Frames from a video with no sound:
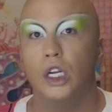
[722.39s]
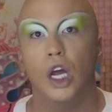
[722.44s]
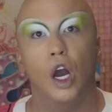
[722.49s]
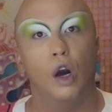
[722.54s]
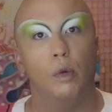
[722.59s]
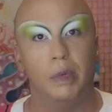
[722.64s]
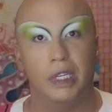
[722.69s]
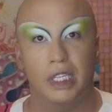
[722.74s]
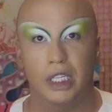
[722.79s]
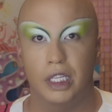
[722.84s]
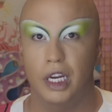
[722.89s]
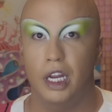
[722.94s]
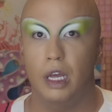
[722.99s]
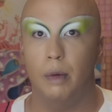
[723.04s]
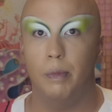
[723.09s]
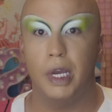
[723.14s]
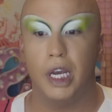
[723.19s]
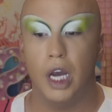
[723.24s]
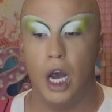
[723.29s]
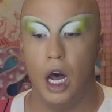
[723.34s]
know Miss Lydia
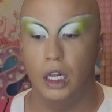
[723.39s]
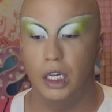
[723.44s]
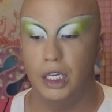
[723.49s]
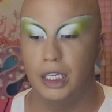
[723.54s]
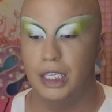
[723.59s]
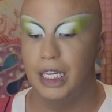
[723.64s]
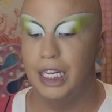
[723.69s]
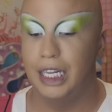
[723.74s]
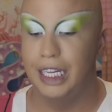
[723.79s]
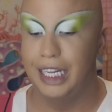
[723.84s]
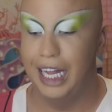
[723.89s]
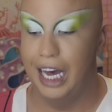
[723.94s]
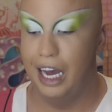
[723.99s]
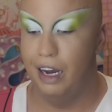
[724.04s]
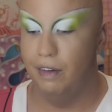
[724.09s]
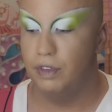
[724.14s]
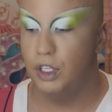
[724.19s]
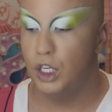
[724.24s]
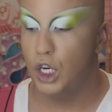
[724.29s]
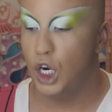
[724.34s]
B. Kollins
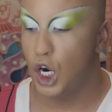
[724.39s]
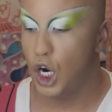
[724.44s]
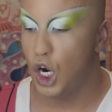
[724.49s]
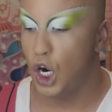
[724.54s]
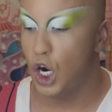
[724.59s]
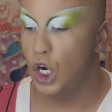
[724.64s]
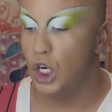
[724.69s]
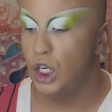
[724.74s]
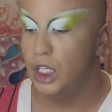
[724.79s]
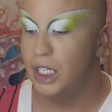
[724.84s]
loves her